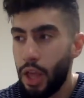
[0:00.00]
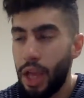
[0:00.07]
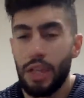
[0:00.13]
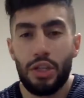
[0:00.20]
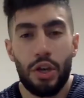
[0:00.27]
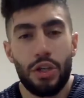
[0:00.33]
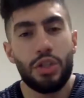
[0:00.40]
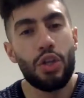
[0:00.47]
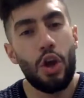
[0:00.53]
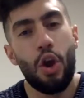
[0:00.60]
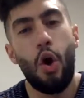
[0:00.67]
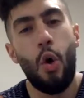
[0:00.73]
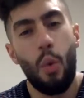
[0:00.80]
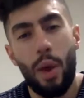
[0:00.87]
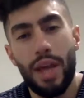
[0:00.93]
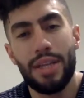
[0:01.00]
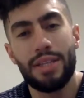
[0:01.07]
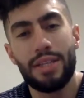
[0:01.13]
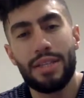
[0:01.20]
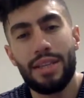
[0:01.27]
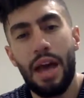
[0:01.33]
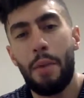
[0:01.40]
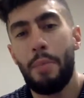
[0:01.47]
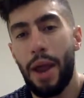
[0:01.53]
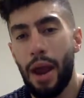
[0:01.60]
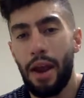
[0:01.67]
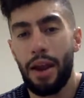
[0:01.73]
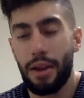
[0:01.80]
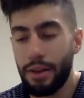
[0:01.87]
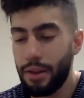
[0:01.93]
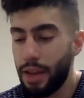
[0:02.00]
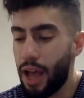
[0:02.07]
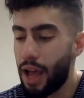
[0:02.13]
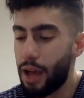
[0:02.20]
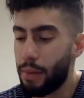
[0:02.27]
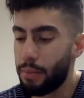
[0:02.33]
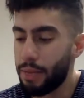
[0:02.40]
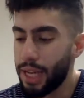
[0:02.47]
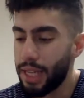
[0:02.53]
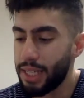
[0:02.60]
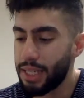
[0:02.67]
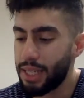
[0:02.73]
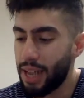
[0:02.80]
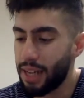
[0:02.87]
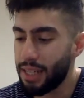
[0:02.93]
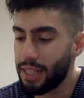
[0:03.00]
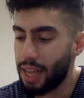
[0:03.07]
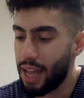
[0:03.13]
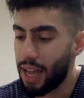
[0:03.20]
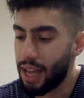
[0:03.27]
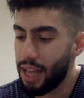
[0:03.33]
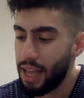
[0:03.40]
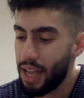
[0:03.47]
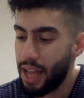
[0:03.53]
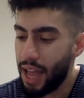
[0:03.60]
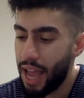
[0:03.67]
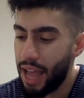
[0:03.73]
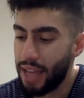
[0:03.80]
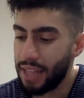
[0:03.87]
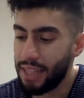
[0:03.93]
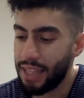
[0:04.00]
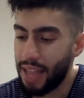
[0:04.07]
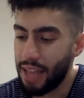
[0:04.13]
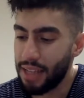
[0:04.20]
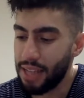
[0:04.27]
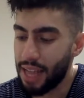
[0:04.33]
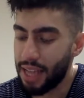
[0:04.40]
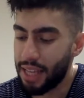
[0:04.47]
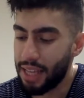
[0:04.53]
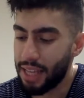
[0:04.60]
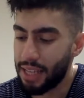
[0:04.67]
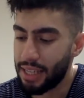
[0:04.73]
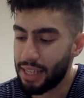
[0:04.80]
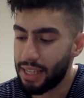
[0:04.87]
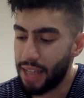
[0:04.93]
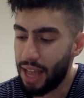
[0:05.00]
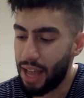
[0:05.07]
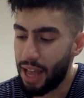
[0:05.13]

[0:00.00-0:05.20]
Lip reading: So it's not always apparent in salsa. And it sounds like this.